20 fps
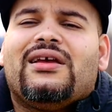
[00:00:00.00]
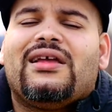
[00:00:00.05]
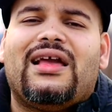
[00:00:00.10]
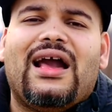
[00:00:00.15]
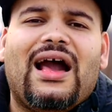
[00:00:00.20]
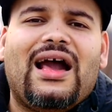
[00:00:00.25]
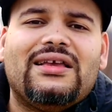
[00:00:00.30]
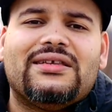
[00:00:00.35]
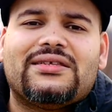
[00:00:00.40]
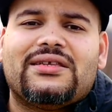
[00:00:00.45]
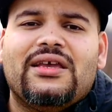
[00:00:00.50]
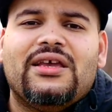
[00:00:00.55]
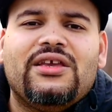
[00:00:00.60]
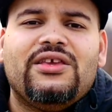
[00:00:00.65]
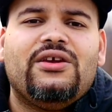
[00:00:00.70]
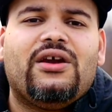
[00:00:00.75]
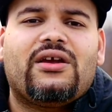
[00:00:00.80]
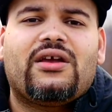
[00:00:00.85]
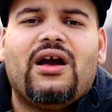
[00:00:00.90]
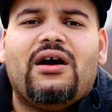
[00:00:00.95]
Guys,
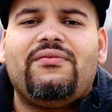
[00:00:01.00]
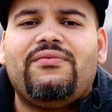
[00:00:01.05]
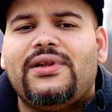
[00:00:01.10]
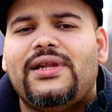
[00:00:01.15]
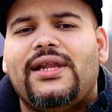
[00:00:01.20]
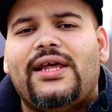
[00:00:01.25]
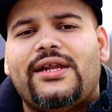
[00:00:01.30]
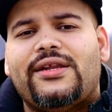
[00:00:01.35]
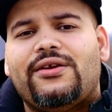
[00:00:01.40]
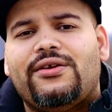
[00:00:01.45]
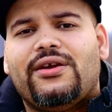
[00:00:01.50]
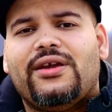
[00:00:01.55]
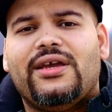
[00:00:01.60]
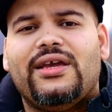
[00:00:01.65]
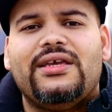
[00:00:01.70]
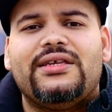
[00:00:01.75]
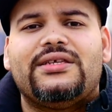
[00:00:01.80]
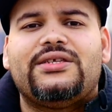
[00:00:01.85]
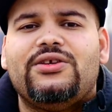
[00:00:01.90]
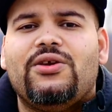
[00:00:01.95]
your cover letter
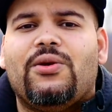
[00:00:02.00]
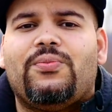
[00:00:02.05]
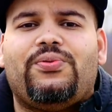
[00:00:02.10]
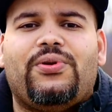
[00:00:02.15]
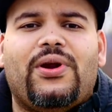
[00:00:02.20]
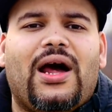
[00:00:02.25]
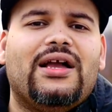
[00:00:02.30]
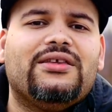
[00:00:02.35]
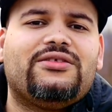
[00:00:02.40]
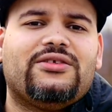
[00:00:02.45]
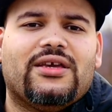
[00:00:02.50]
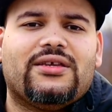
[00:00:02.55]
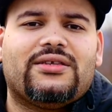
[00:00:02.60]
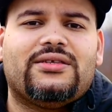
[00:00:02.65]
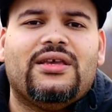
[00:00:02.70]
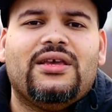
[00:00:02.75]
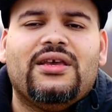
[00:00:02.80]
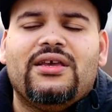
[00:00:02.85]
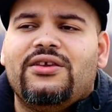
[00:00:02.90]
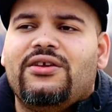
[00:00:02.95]
is your projects.